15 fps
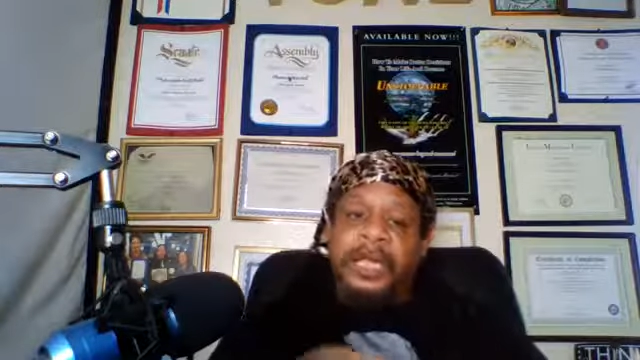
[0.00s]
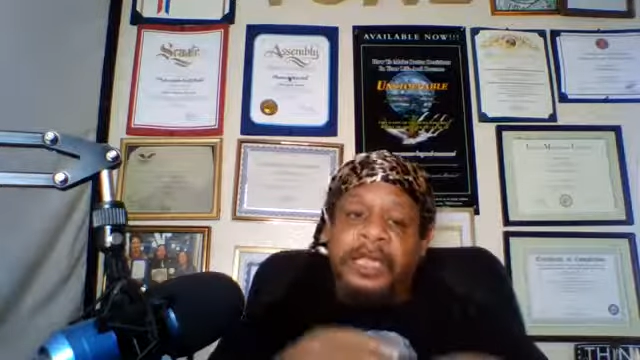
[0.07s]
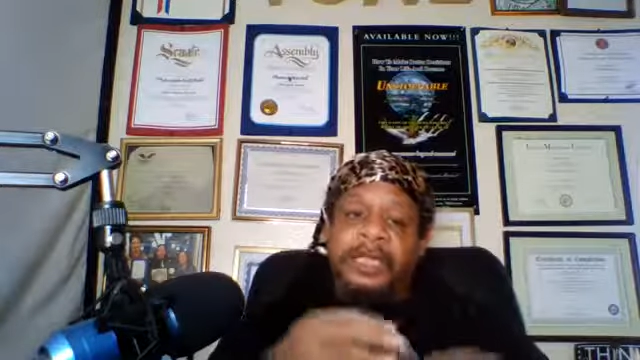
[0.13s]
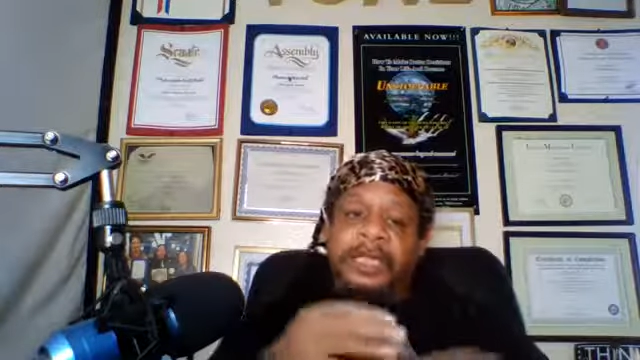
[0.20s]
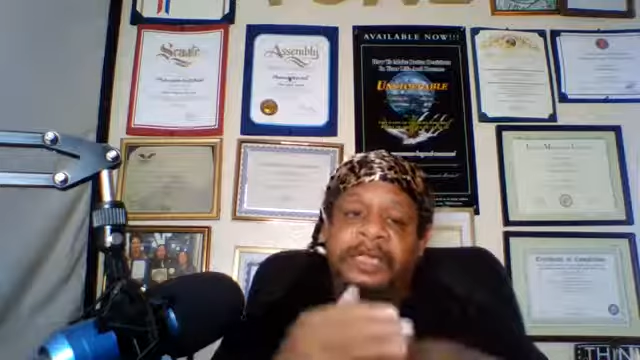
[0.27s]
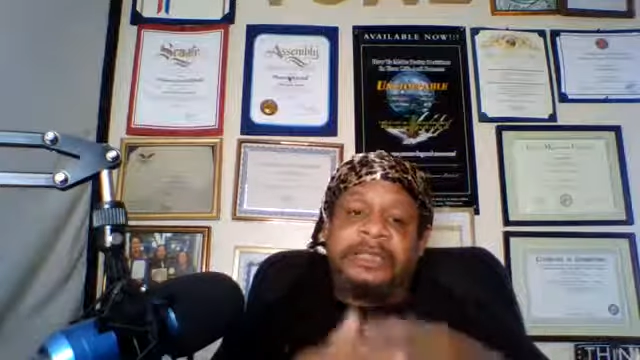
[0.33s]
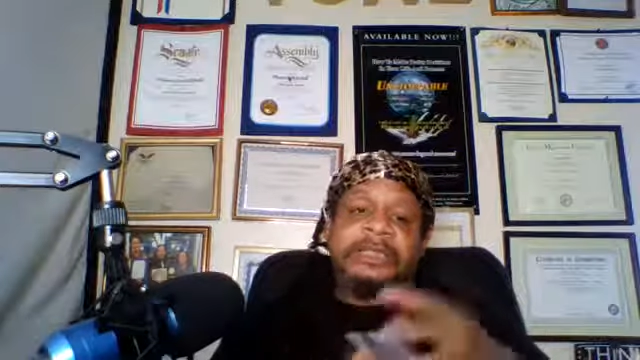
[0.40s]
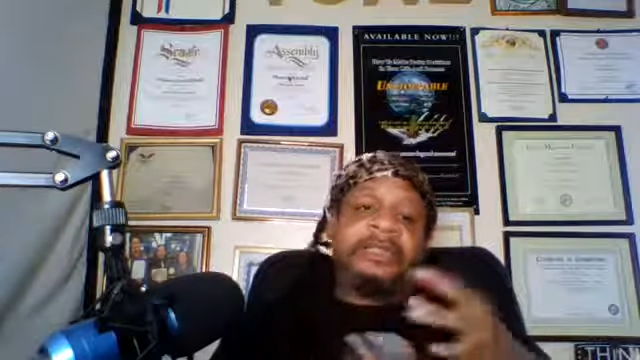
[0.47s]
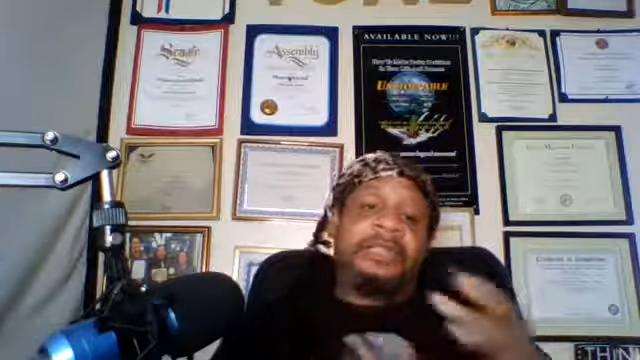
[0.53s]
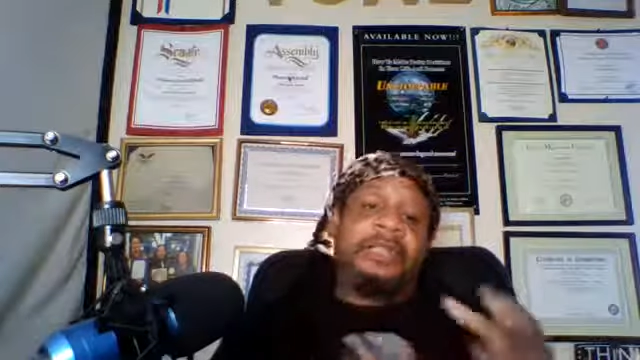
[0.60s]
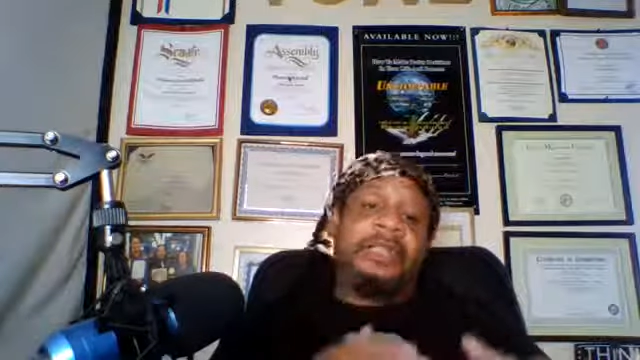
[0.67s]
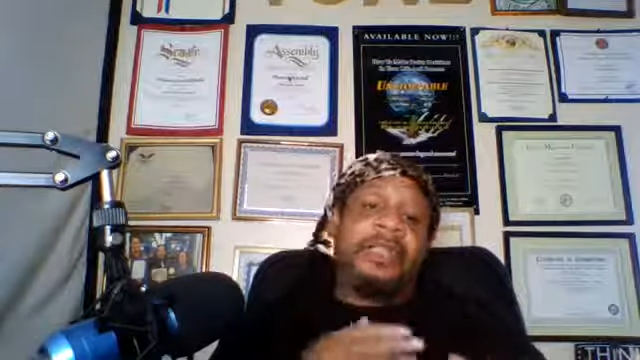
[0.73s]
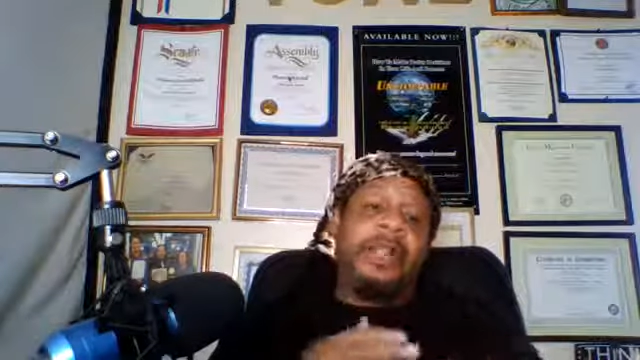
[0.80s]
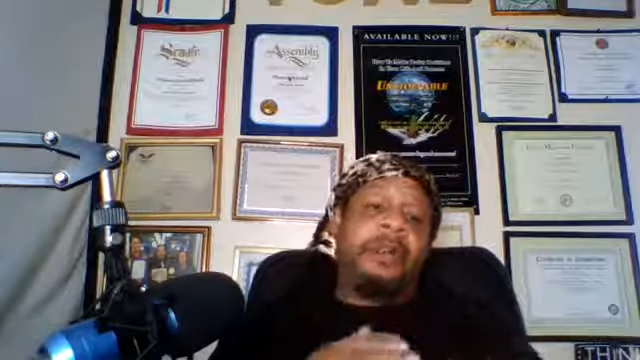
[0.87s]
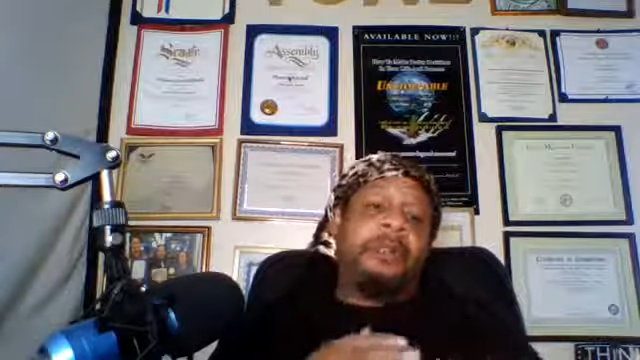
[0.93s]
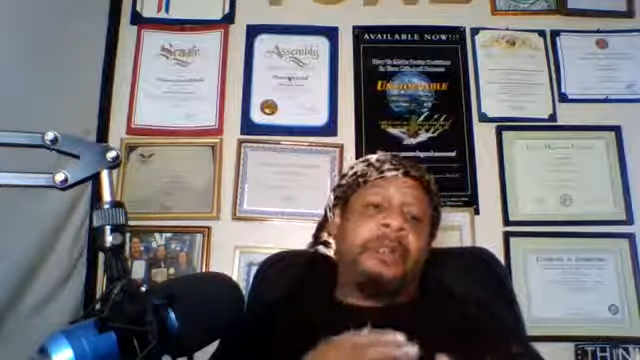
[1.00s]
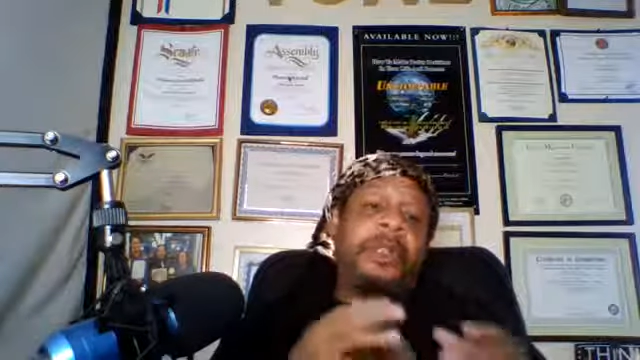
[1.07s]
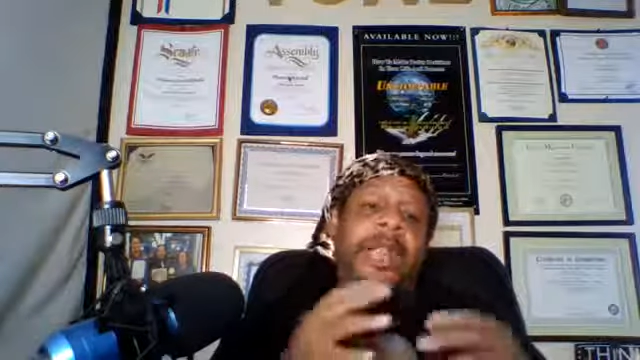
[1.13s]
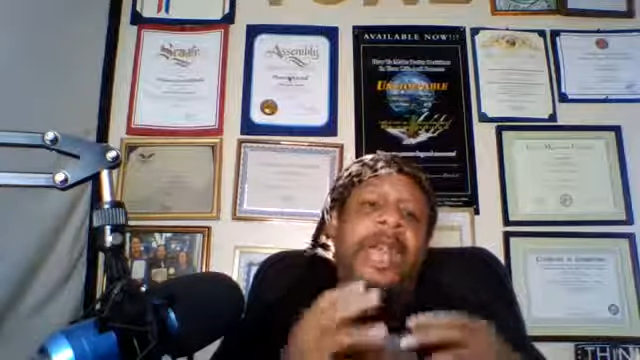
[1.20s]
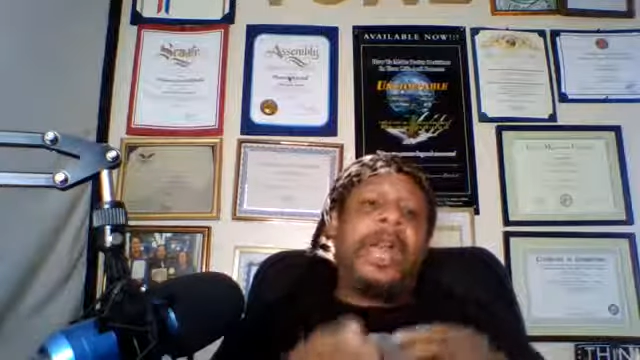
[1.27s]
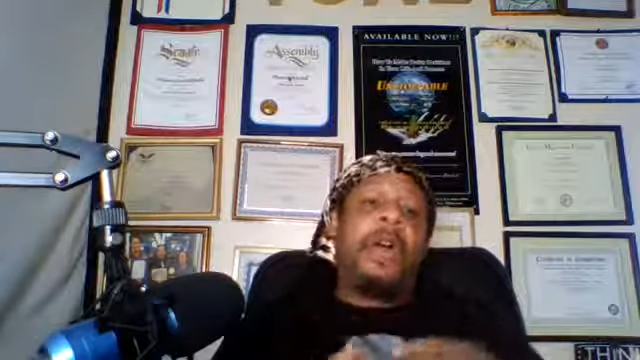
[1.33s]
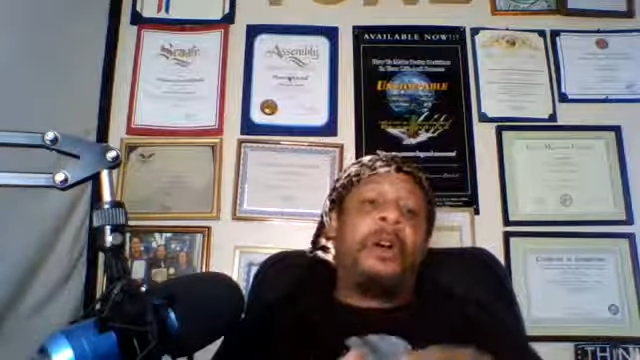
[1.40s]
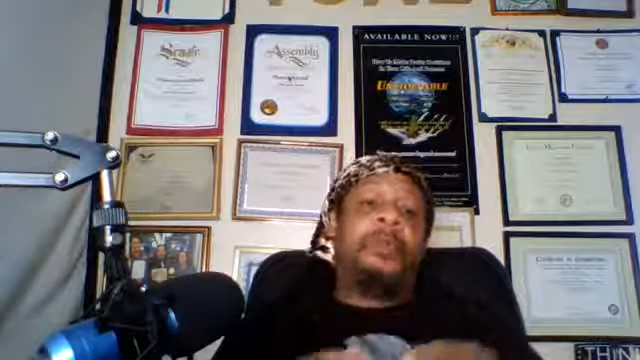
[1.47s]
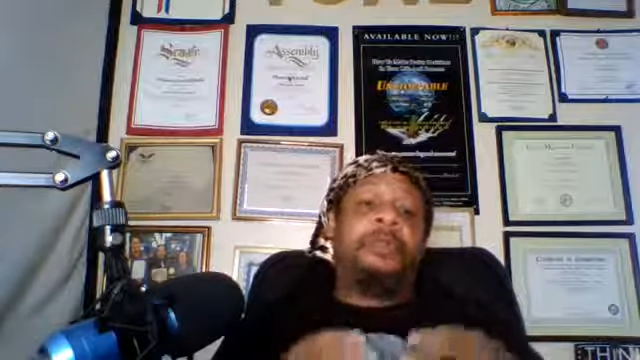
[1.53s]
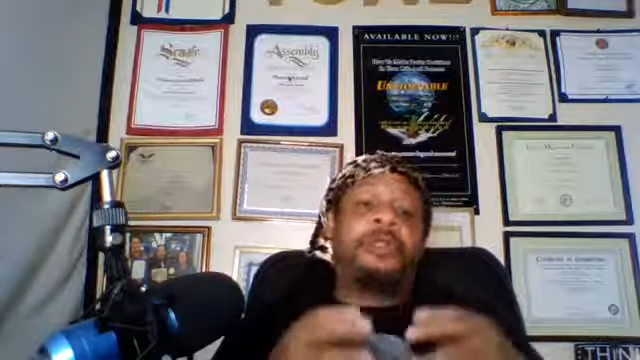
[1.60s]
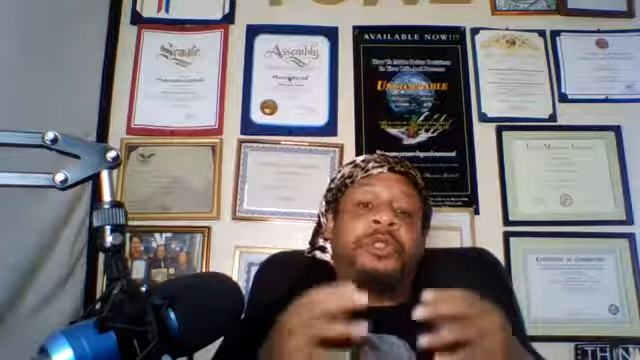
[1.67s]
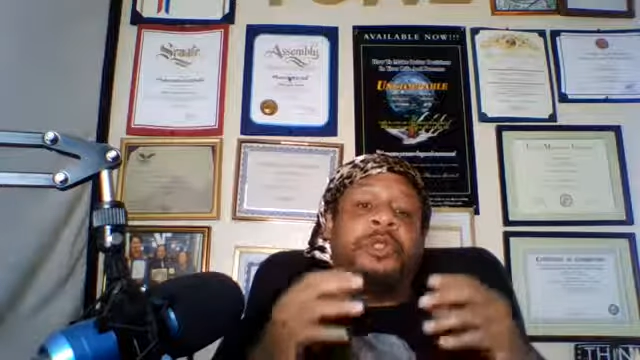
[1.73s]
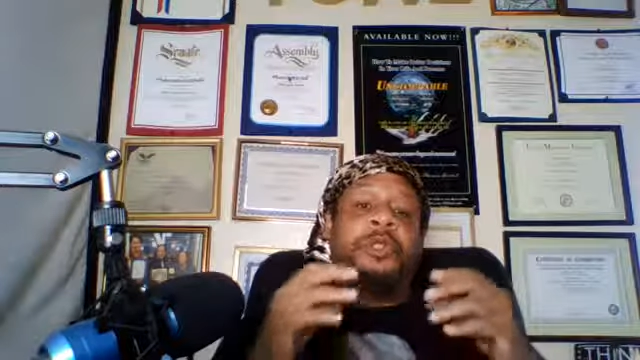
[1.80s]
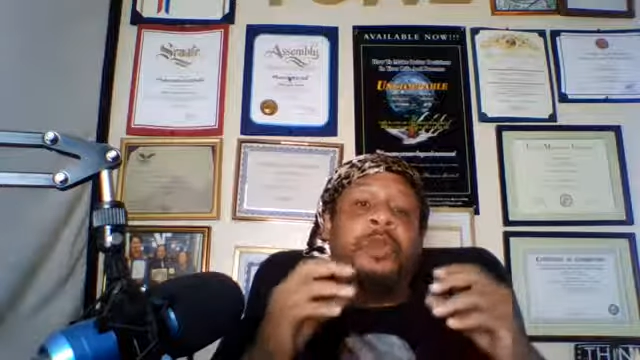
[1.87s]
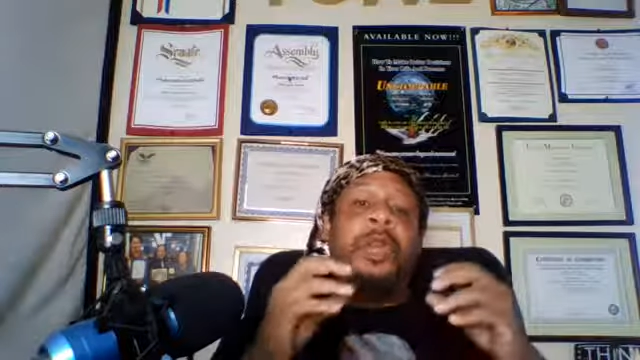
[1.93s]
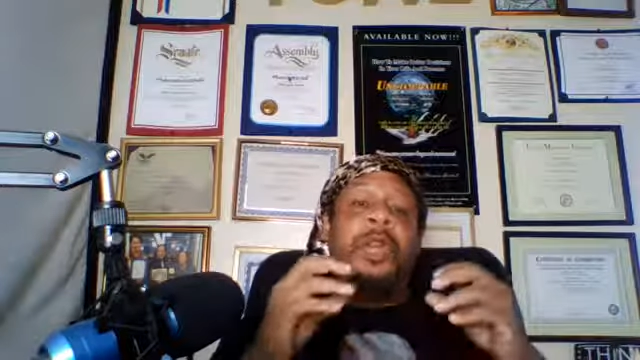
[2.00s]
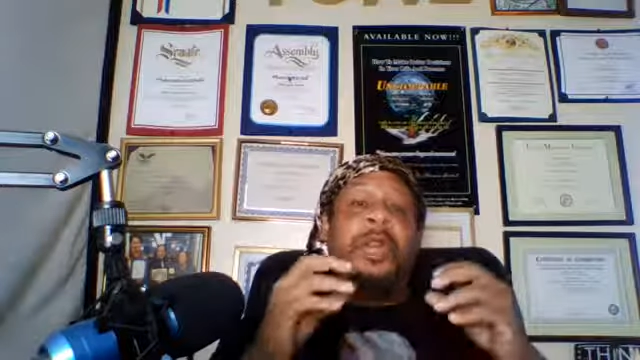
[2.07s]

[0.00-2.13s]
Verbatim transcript: This is the number that helps you